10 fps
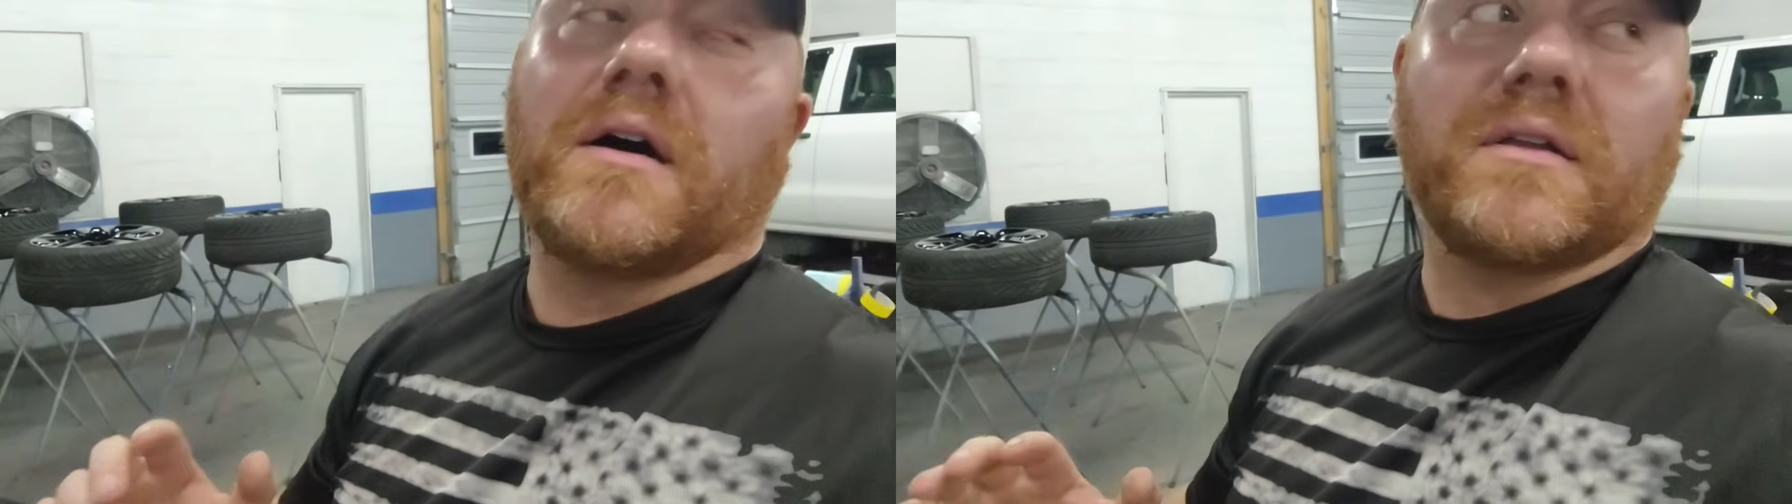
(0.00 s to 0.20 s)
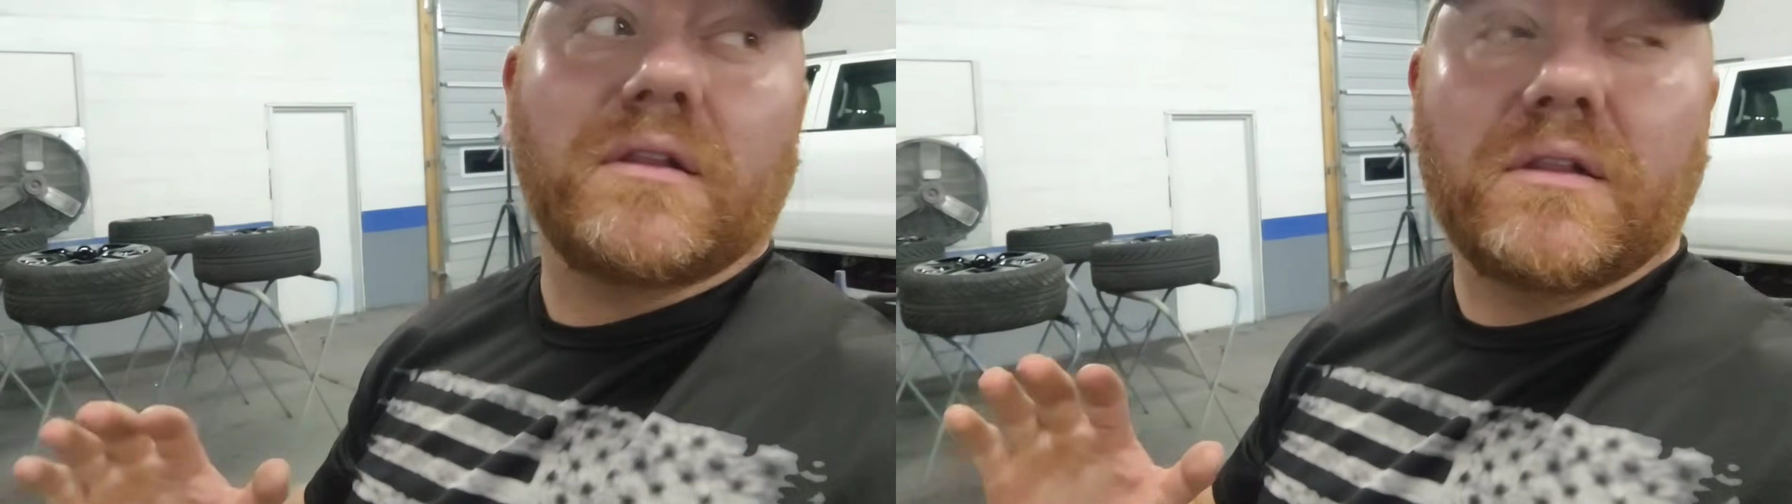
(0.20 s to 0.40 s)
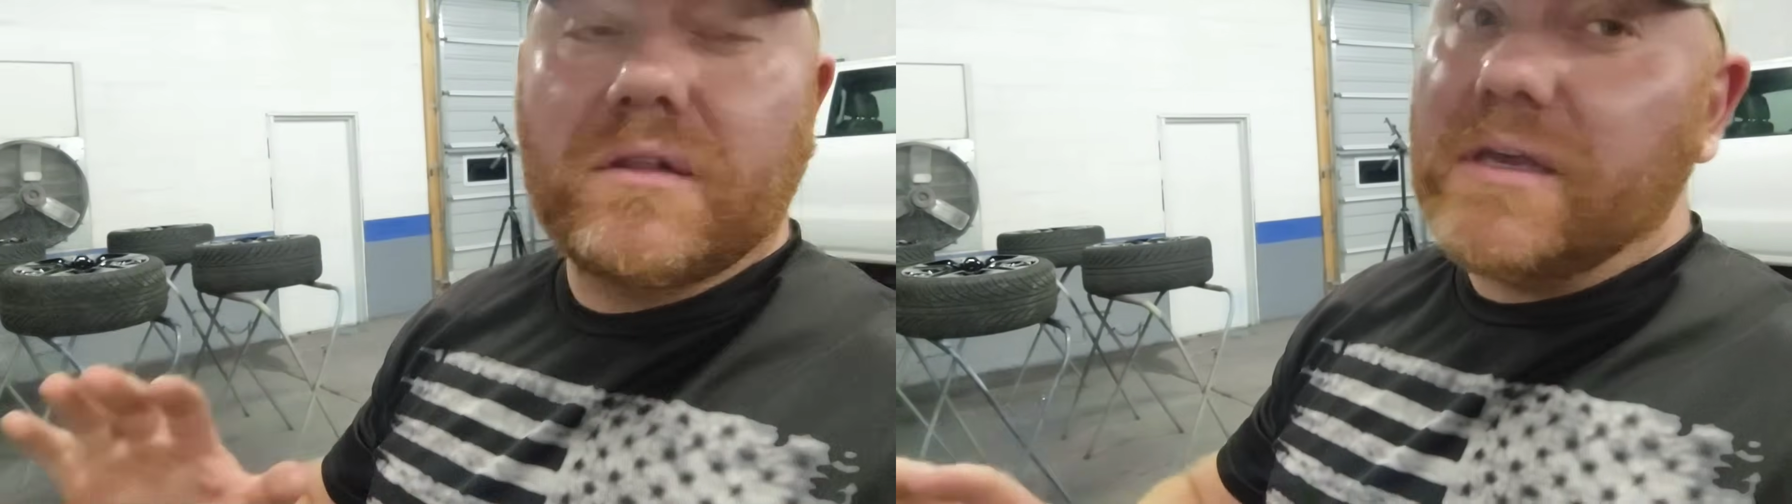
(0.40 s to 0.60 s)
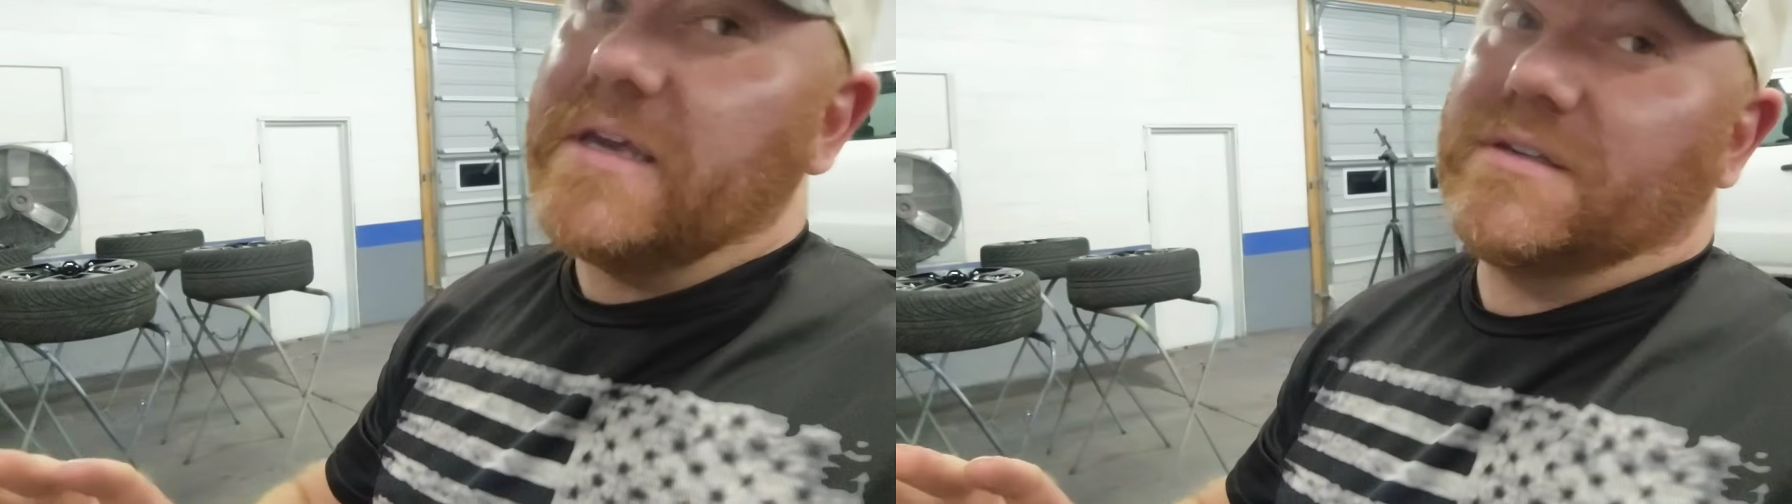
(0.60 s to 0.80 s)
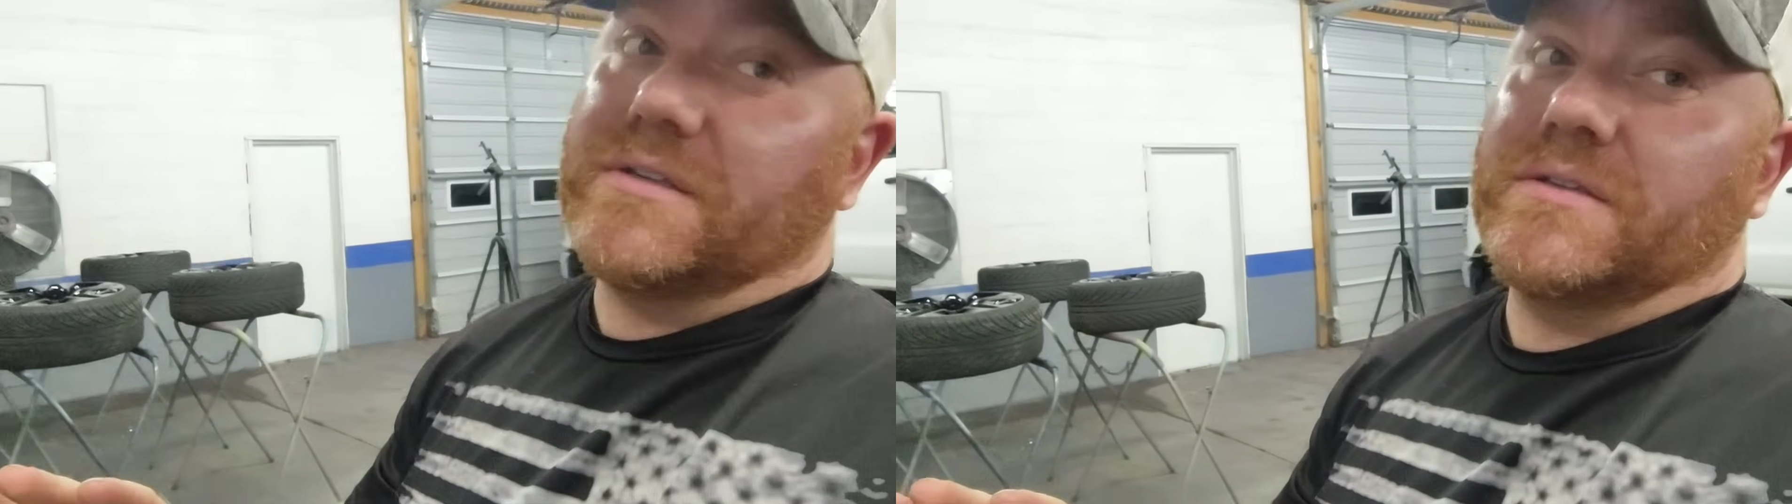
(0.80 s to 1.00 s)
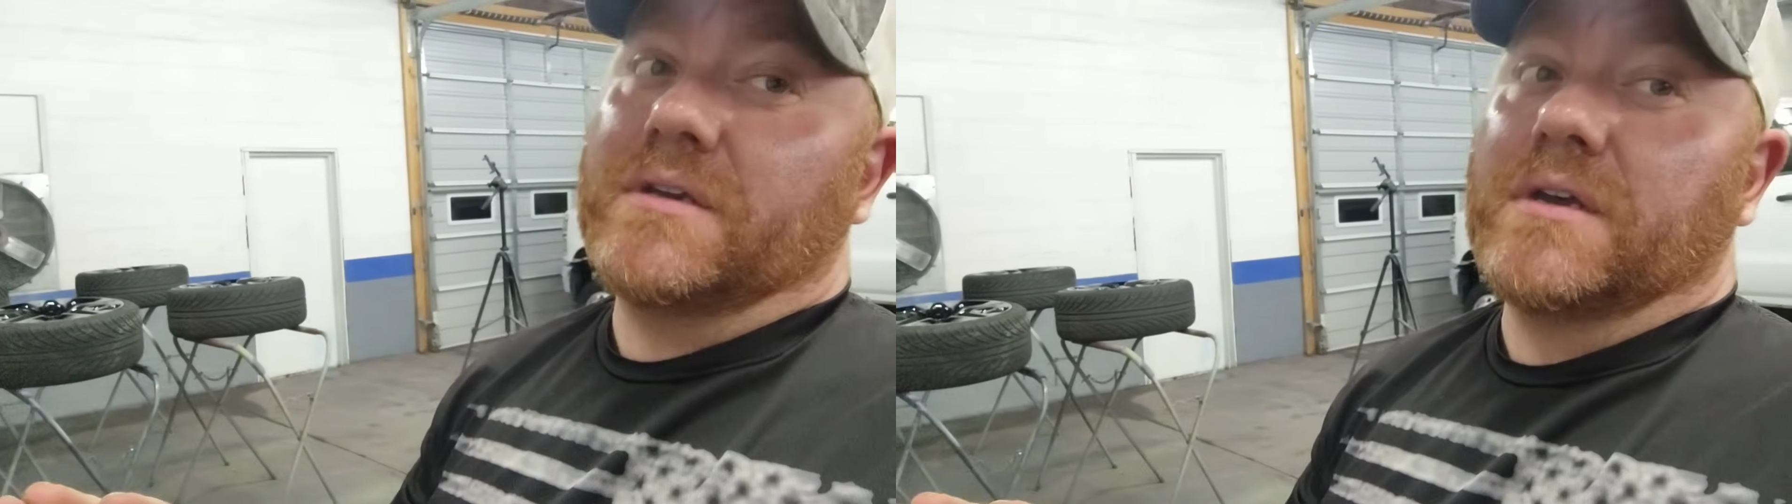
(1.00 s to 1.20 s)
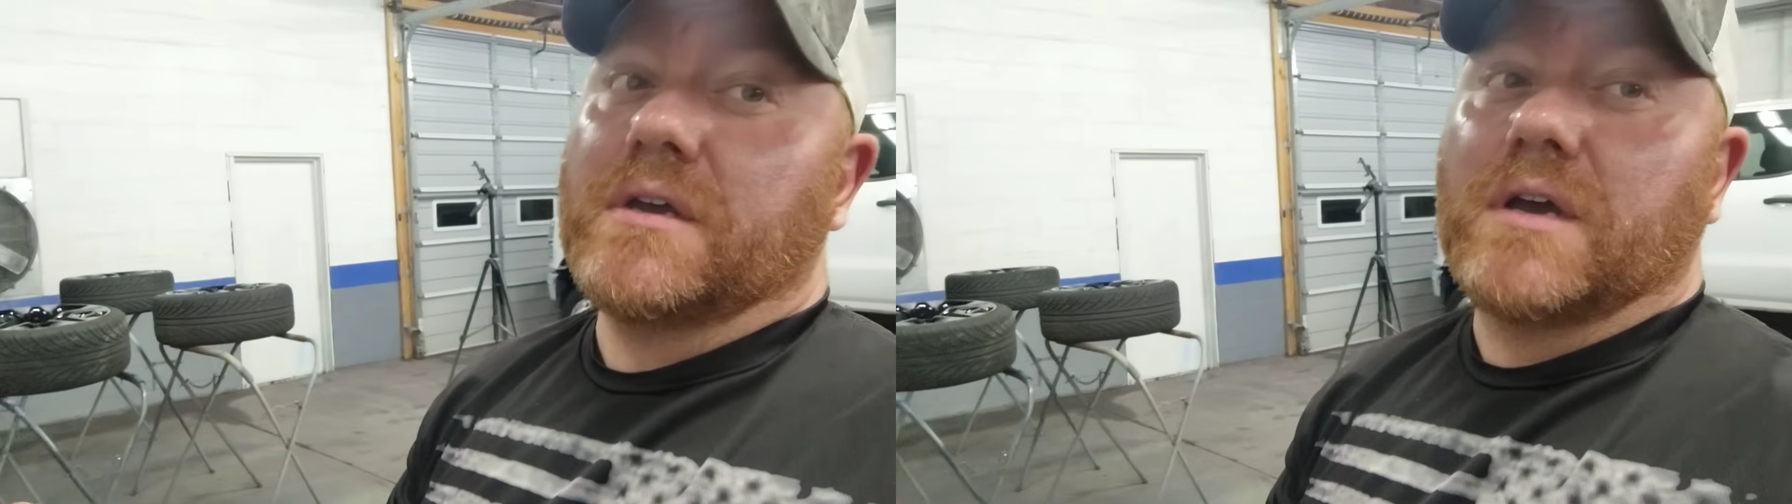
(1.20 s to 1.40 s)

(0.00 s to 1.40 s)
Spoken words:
at least